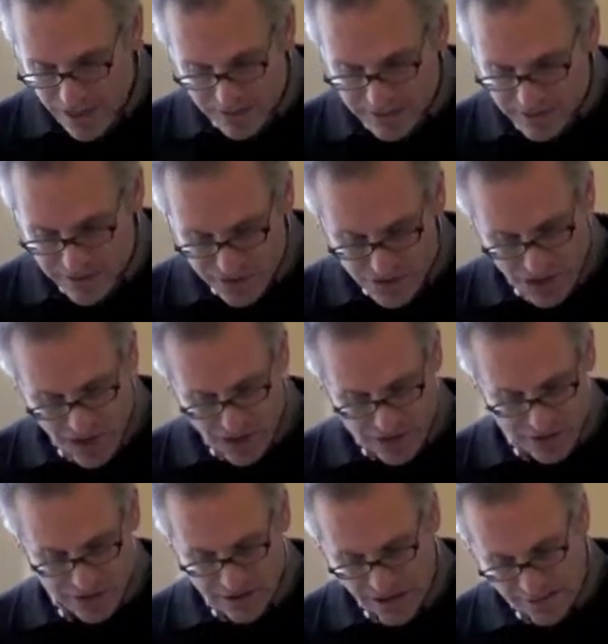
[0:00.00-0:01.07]
U.S.'s
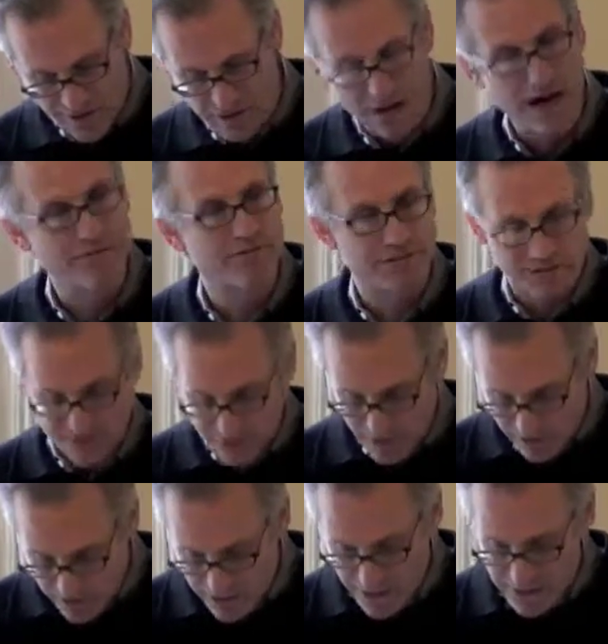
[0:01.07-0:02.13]
changing
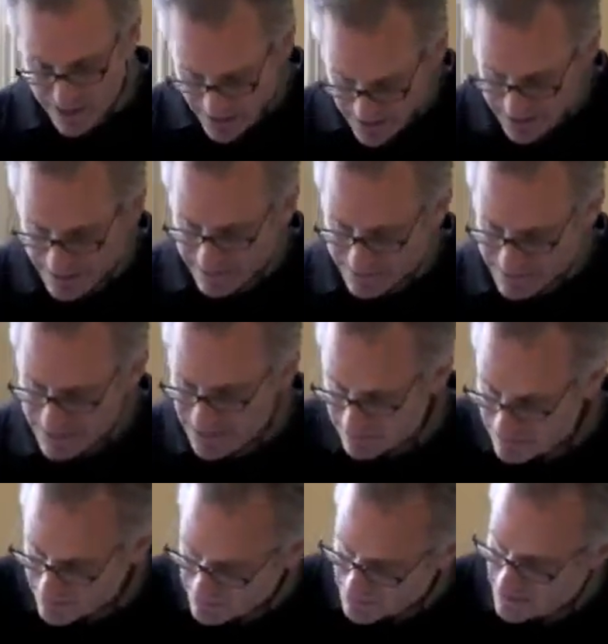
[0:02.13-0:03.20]
demographics, Mark Gobet,
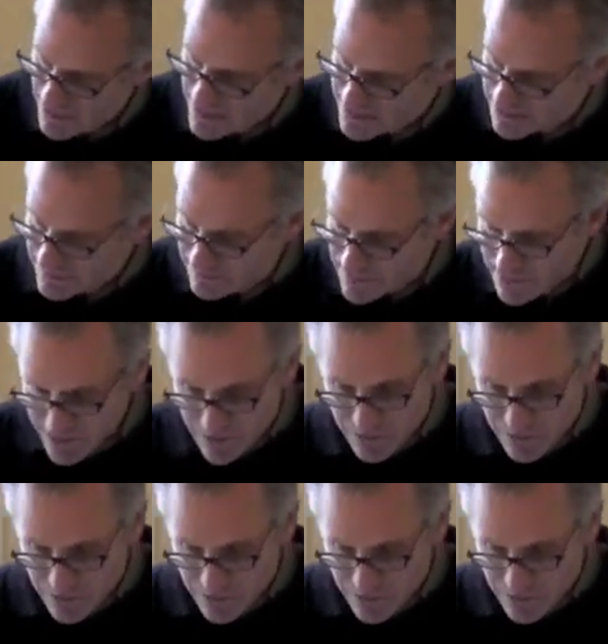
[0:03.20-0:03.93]
that brander,